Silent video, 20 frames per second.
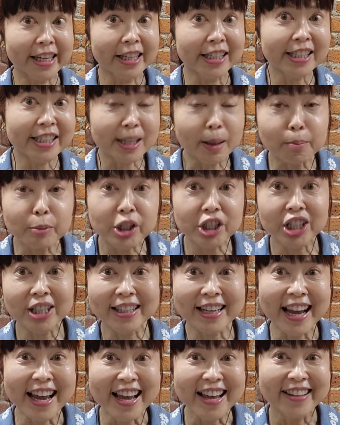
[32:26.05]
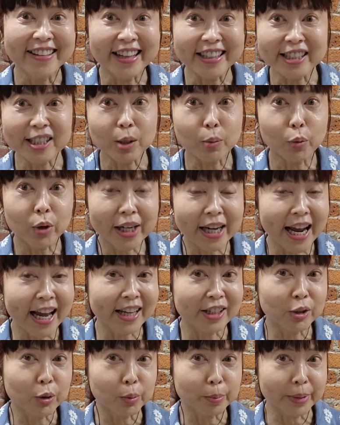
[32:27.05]
assumption that someone
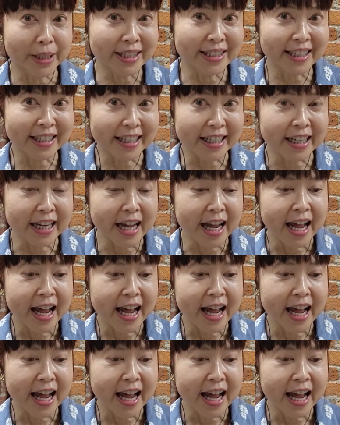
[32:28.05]
has obesity.